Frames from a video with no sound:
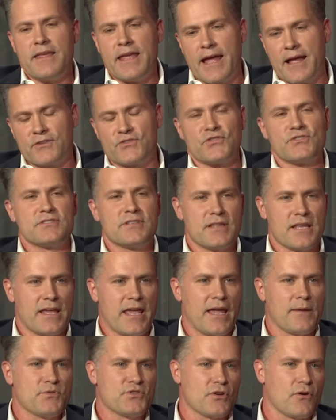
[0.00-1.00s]
the answers to the
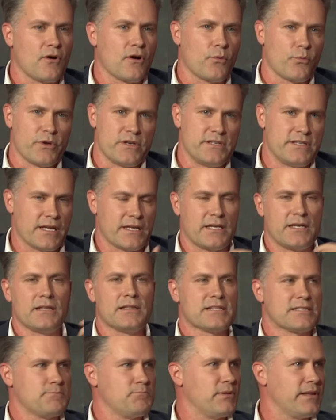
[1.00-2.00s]
game show are ridiculous
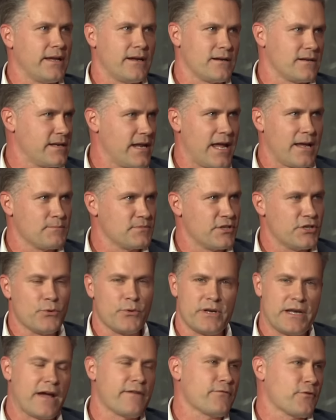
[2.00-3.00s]
ridiculous player names that you
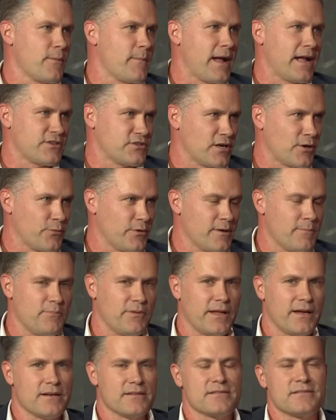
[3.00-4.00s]
would never imagine are real
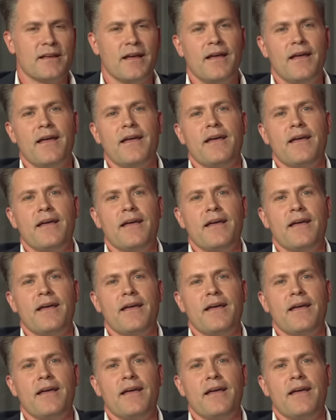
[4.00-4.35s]
players.